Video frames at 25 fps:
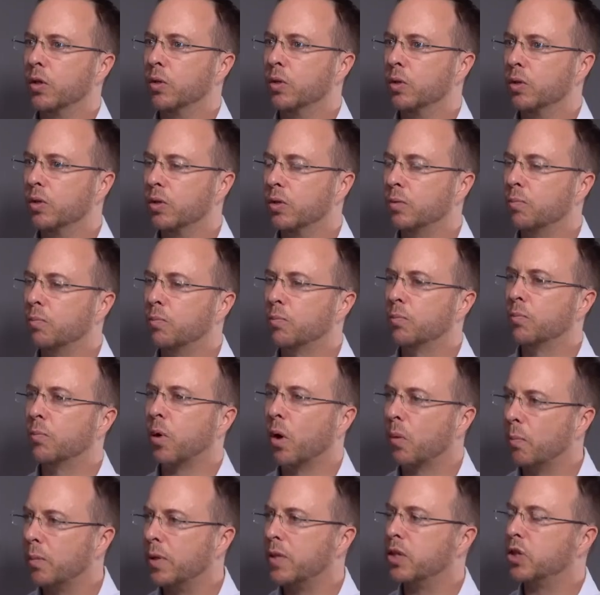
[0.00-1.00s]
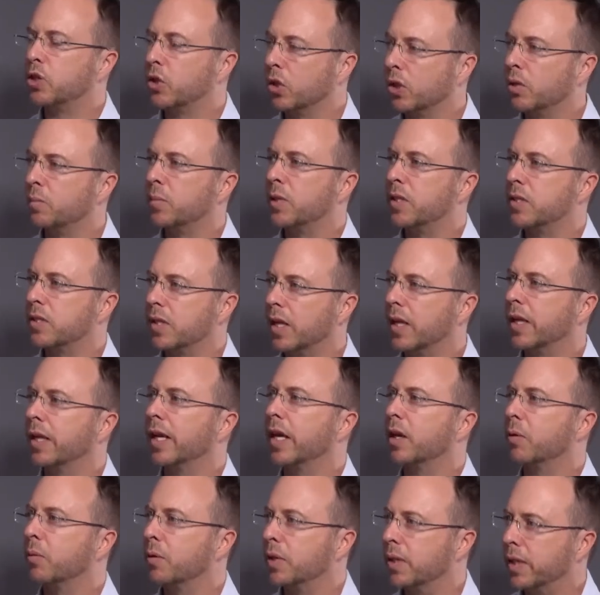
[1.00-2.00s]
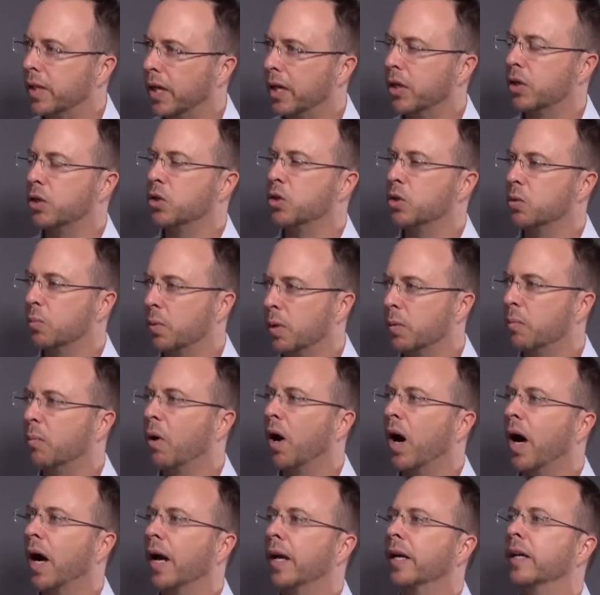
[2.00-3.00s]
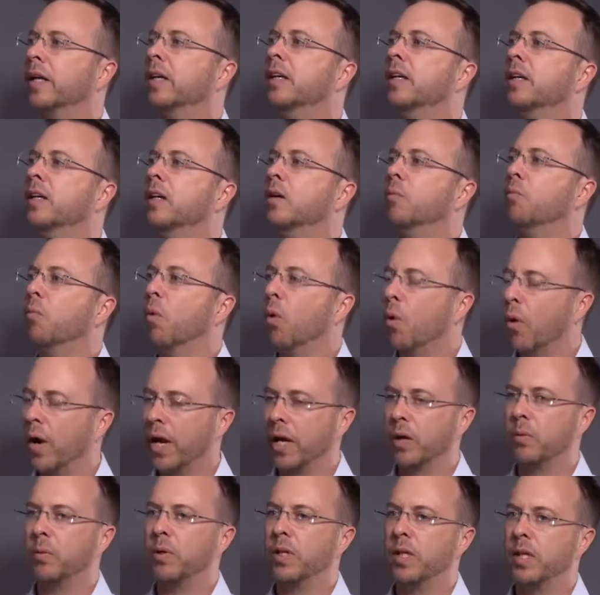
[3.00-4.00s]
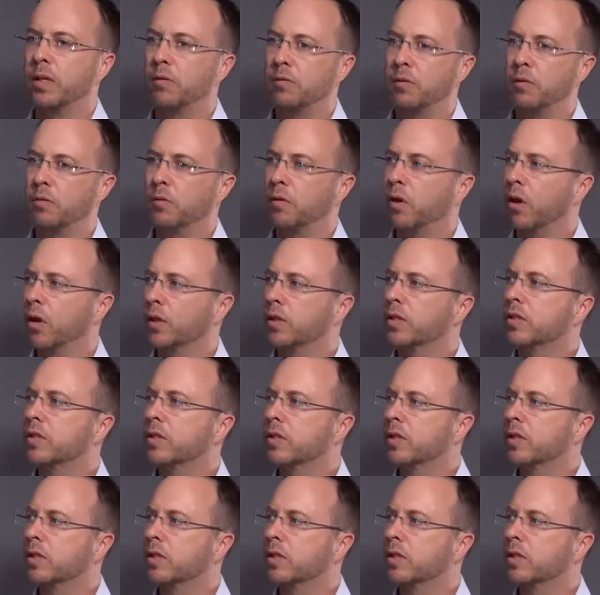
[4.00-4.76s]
You probably shouldn't be selling equity here. You should be buying more equity if you've got